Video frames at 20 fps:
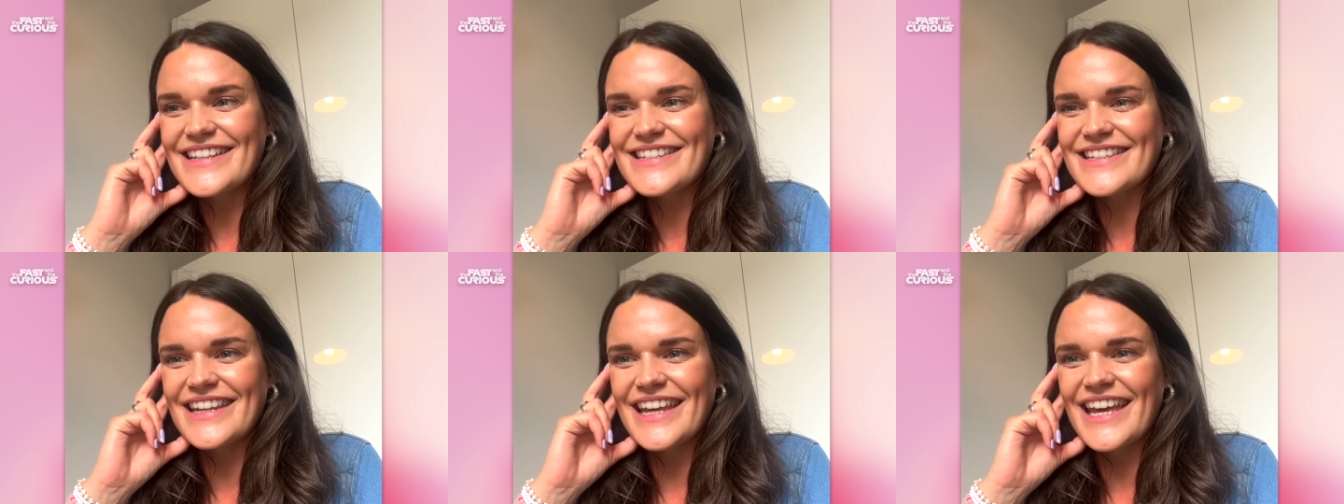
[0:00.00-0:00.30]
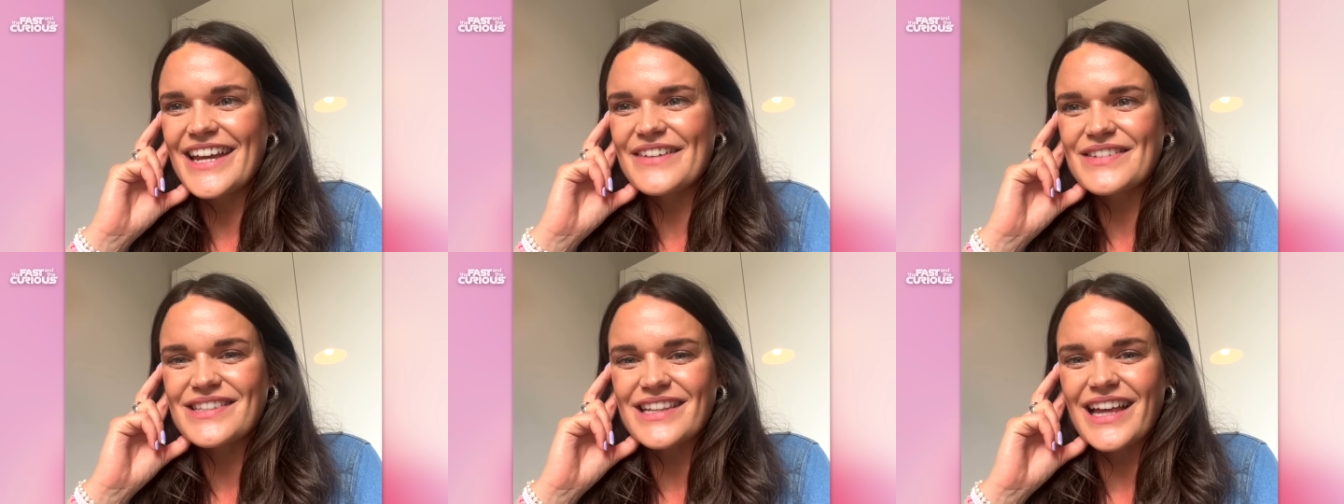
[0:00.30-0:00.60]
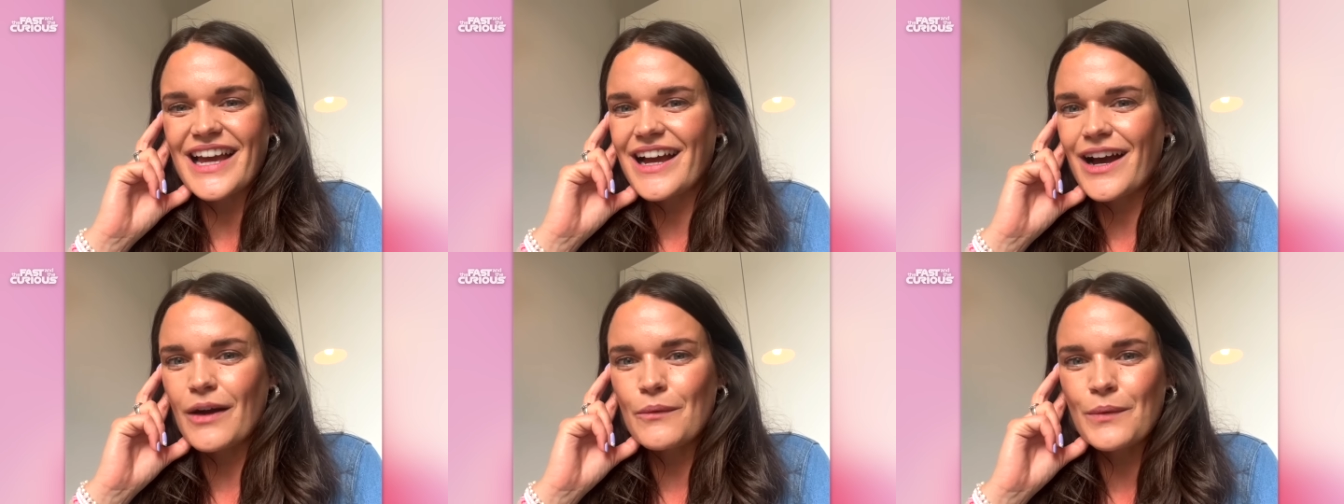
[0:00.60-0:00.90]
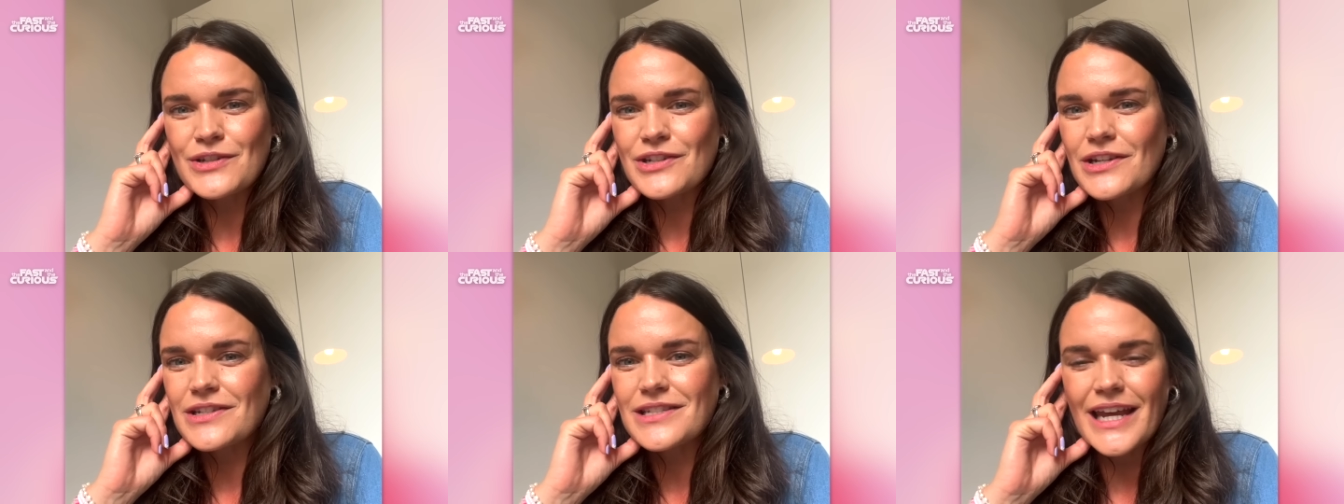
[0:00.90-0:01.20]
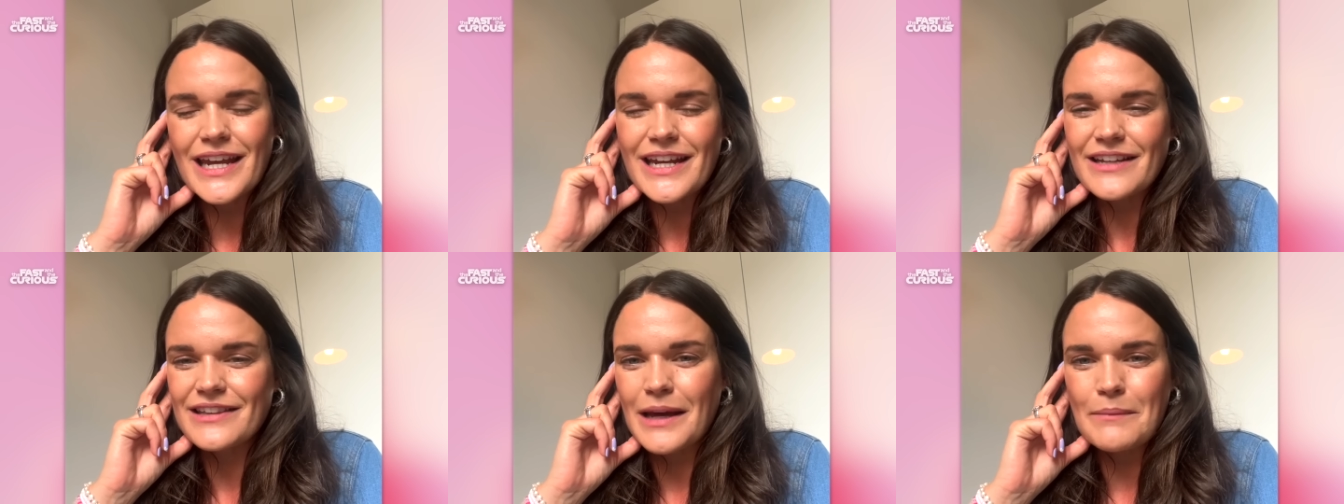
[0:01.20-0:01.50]
engineer was like, "I wish I'd
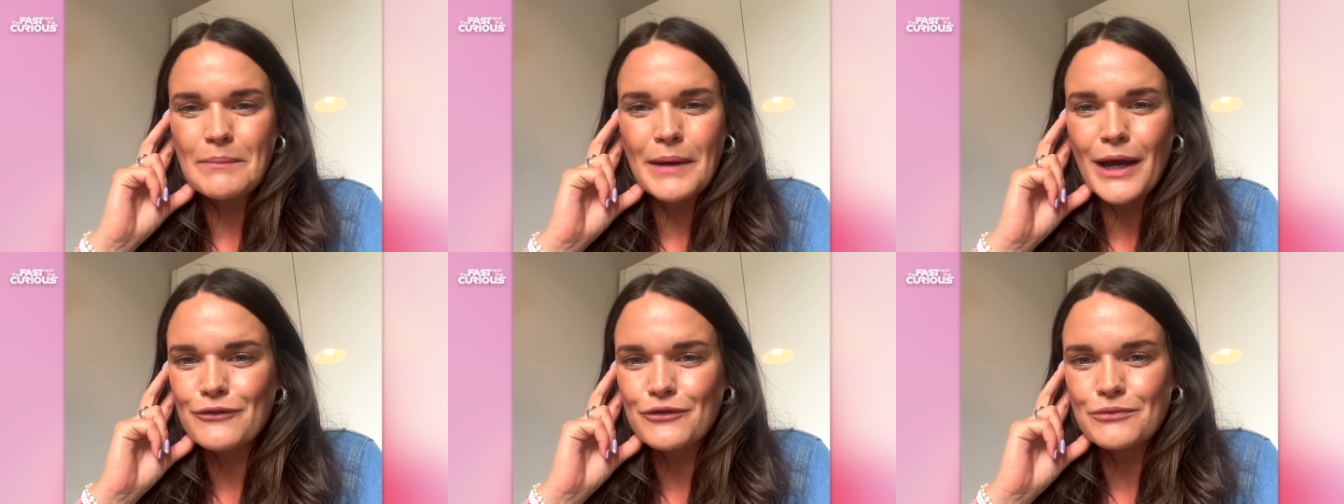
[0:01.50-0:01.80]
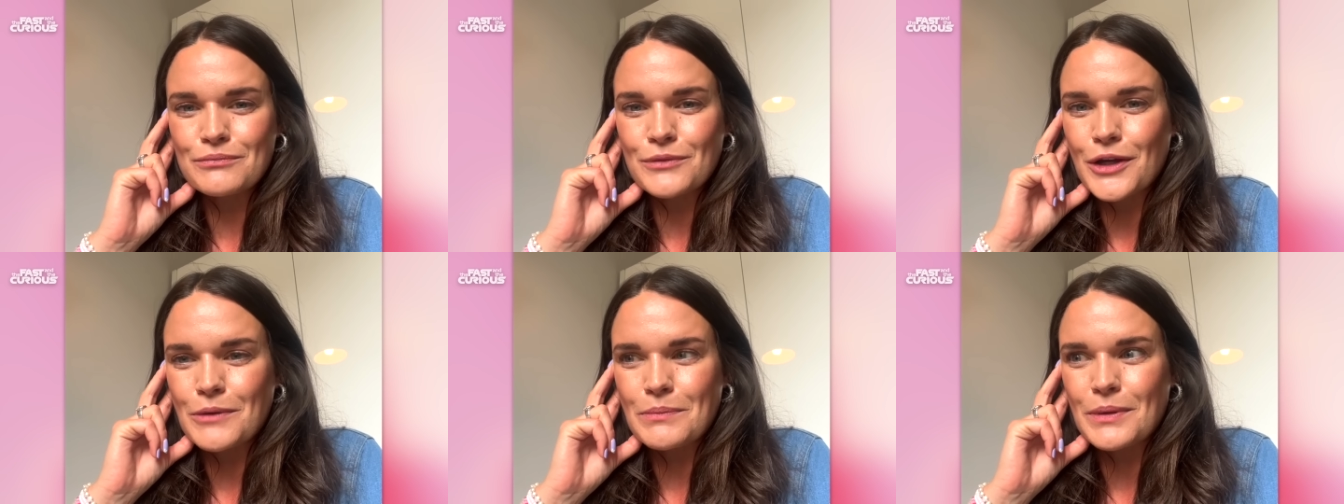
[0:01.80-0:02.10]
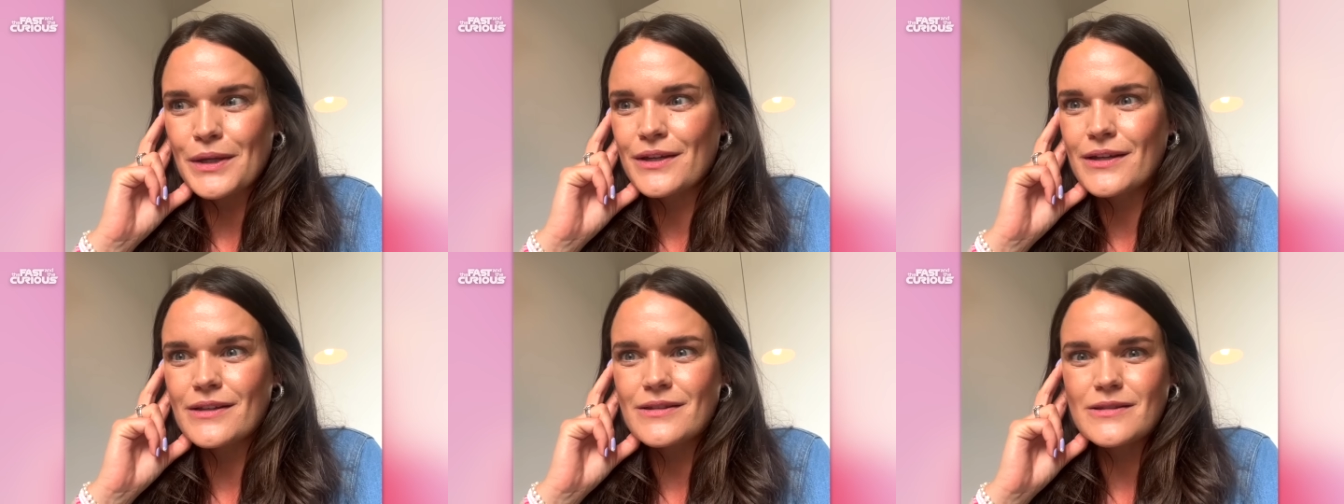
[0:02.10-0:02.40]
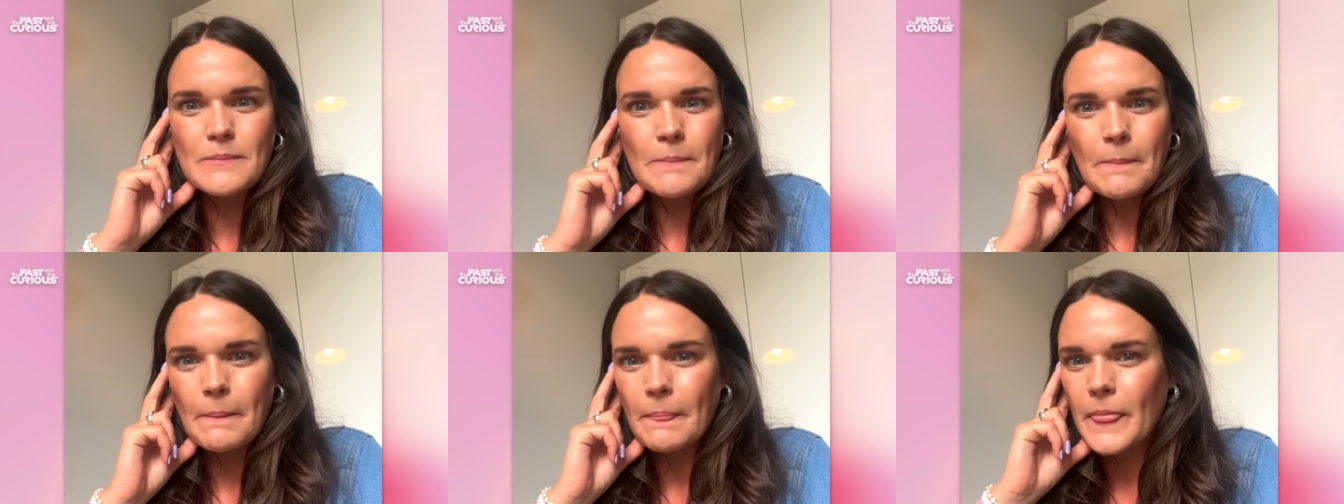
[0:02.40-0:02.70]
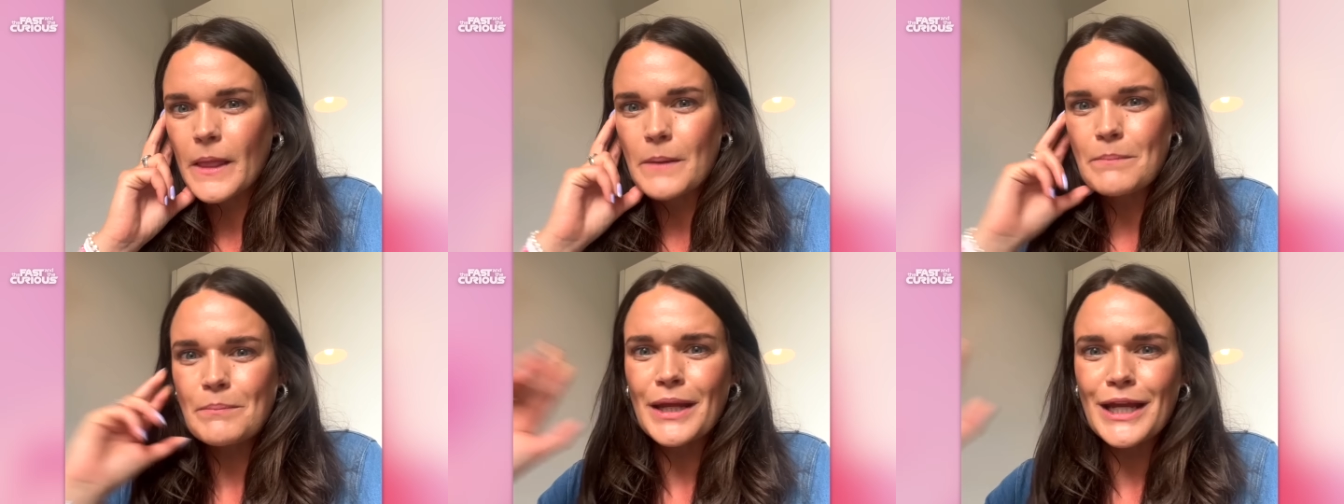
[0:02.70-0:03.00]
taken that bet from you because
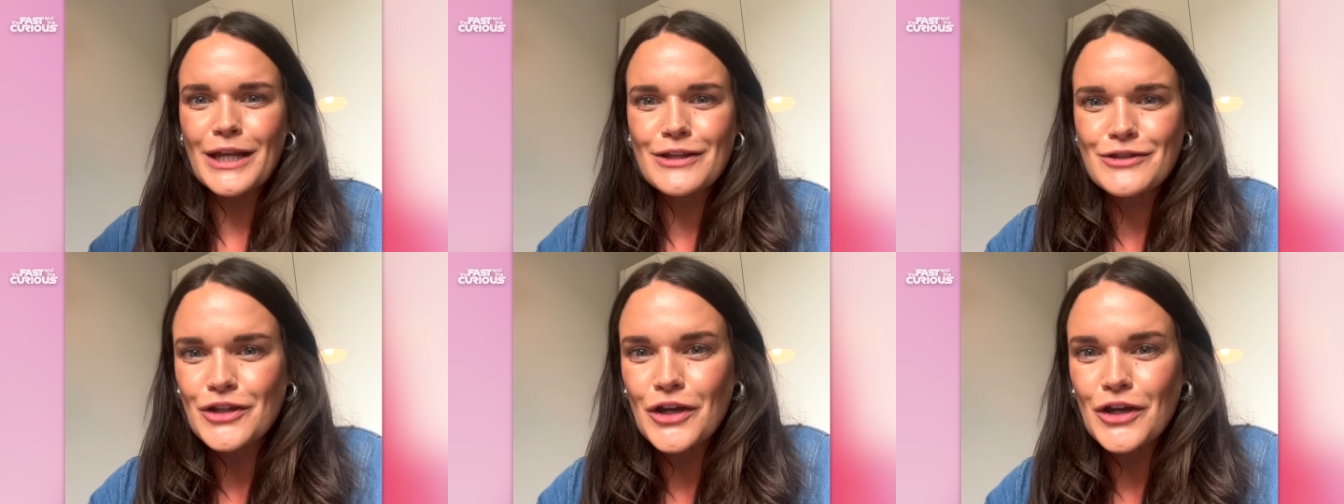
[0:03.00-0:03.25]
he